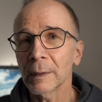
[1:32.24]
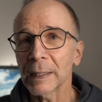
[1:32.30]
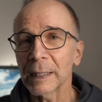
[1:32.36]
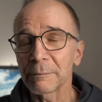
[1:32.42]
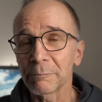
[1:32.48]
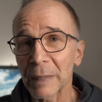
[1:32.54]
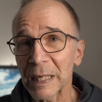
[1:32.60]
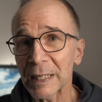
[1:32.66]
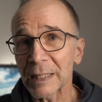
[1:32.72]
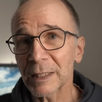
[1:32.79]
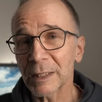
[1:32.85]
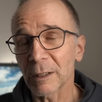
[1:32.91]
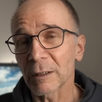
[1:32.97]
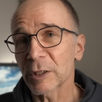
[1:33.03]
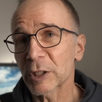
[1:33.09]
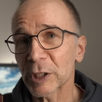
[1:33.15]
it means
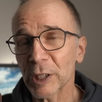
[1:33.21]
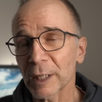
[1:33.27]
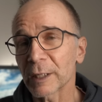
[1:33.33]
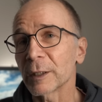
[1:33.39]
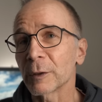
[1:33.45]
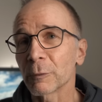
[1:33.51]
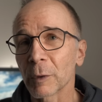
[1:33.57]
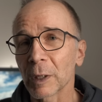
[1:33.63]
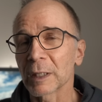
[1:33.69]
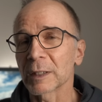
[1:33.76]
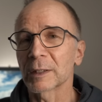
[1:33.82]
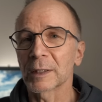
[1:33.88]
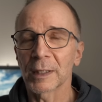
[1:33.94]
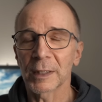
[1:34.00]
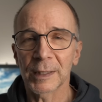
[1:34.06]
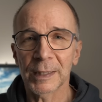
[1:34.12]
the shutter
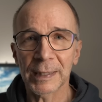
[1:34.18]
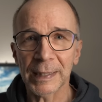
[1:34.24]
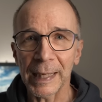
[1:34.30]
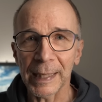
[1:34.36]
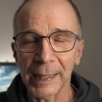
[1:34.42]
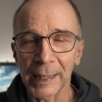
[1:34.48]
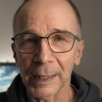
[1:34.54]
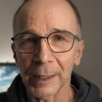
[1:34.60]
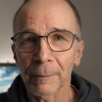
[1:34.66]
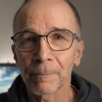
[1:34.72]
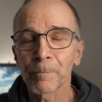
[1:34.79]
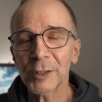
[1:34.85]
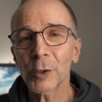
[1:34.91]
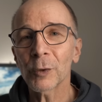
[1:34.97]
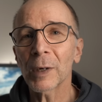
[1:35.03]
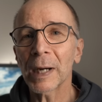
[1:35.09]
was sticking.
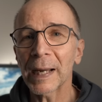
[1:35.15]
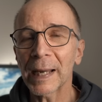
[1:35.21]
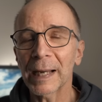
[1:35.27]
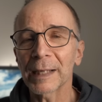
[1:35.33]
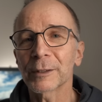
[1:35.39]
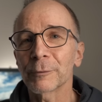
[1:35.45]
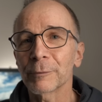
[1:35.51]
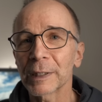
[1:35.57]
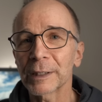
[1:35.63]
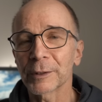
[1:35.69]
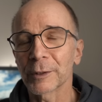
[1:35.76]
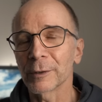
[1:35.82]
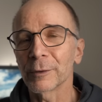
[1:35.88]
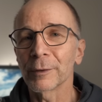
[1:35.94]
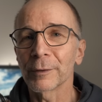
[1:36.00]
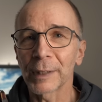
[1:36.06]
So I had to
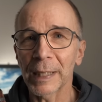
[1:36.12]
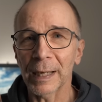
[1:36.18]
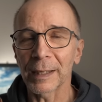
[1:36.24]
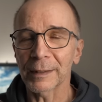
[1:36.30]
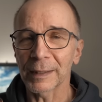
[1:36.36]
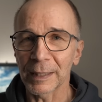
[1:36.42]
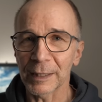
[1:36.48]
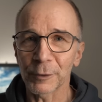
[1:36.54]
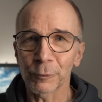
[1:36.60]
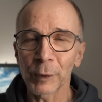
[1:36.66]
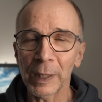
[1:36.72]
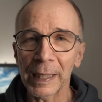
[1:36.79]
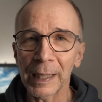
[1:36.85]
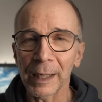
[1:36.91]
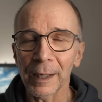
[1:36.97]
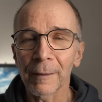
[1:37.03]
return that as
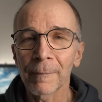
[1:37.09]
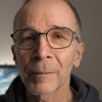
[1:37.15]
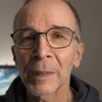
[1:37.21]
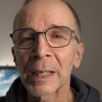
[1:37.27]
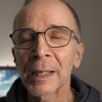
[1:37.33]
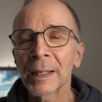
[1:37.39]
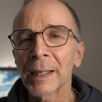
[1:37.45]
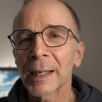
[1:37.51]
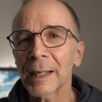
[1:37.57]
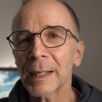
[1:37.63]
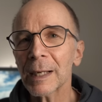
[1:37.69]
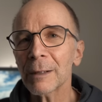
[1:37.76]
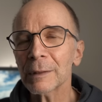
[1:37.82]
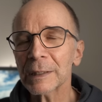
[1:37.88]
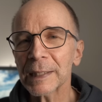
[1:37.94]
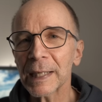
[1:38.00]
well. And
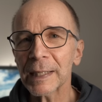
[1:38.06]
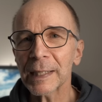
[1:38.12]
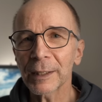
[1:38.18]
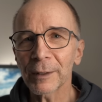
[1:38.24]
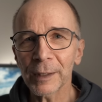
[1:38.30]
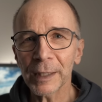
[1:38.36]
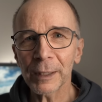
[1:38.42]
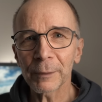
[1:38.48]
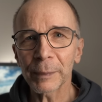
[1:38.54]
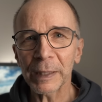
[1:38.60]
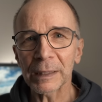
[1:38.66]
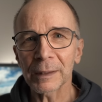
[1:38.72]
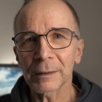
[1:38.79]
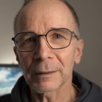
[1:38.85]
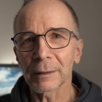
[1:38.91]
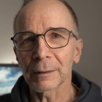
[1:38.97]
I was getting a little
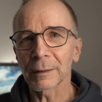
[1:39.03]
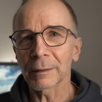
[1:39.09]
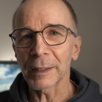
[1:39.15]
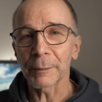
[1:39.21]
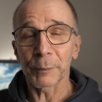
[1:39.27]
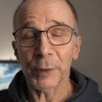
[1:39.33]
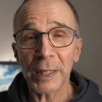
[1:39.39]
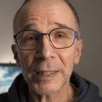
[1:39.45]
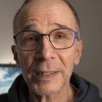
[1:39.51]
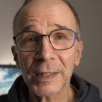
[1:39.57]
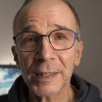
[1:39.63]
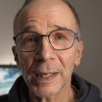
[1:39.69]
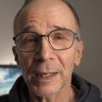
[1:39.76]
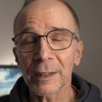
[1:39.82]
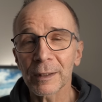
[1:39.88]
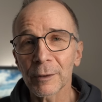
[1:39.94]
bit
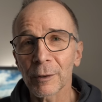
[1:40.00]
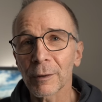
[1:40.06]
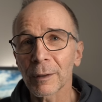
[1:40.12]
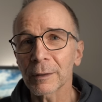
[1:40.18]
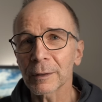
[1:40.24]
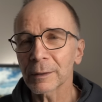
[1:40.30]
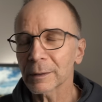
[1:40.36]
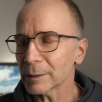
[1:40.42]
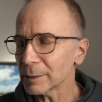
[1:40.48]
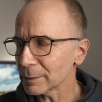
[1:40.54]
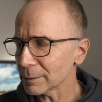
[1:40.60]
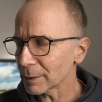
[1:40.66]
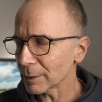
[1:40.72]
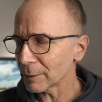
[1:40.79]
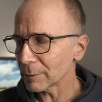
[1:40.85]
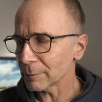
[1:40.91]
depressed. I thought, you
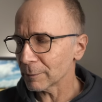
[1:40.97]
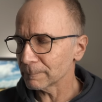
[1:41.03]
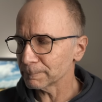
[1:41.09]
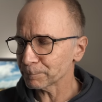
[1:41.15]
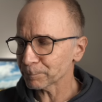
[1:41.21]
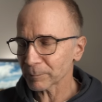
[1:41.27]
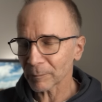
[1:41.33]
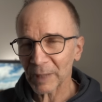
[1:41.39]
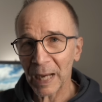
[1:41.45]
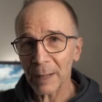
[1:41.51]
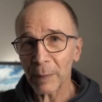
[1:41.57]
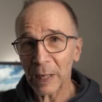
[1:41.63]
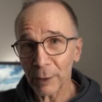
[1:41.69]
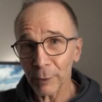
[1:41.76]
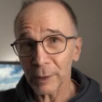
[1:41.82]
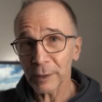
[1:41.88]
know, am
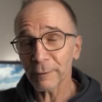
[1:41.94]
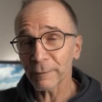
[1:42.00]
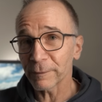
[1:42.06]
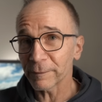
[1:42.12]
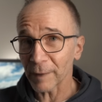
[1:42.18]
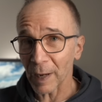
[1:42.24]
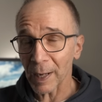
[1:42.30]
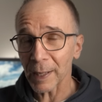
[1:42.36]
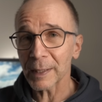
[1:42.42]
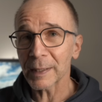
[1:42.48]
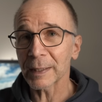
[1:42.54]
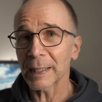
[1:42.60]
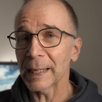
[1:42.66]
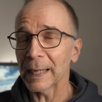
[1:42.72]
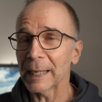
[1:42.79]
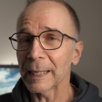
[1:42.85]
I going to find
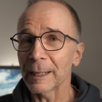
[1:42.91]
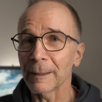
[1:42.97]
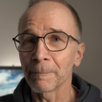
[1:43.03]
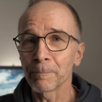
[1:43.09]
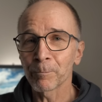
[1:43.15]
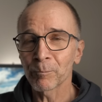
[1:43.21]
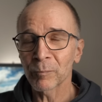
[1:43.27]
a